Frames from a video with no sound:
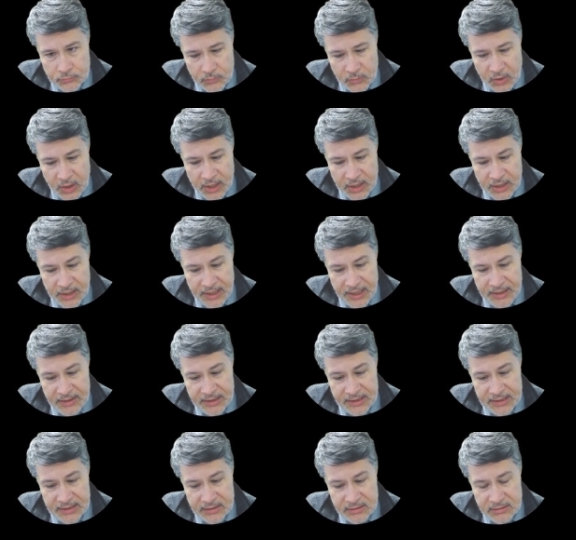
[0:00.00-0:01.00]
It could end
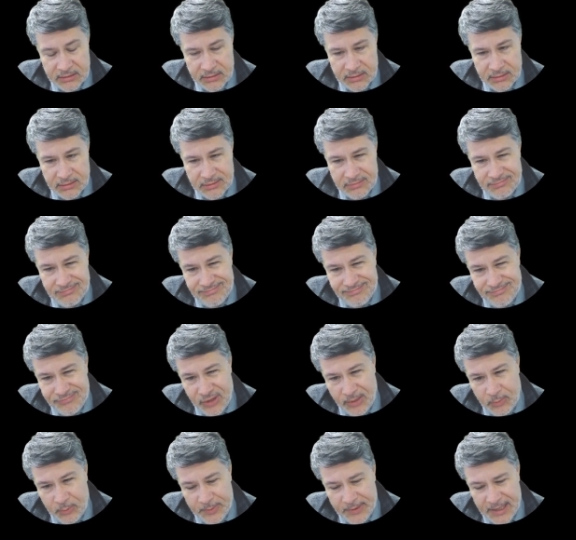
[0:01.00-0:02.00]
in
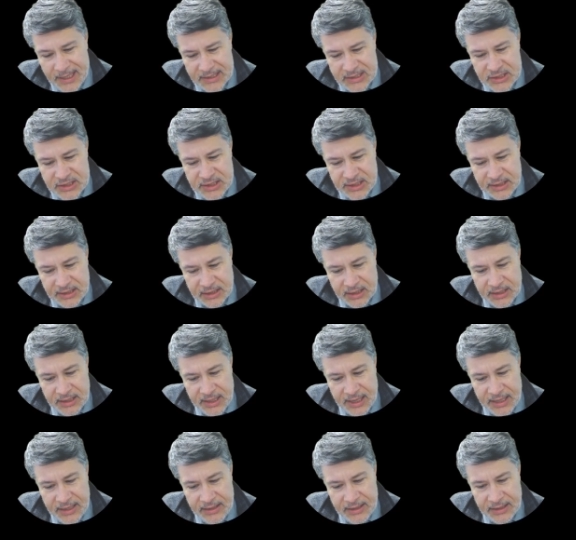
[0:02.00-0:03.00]
probably not C. It could
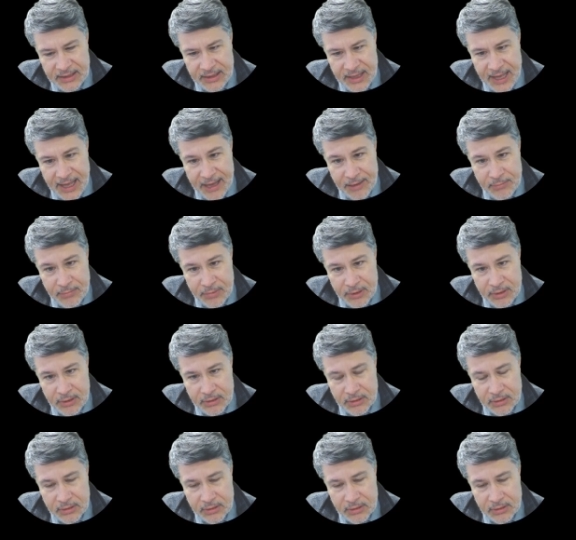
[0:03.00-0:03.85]
end in M.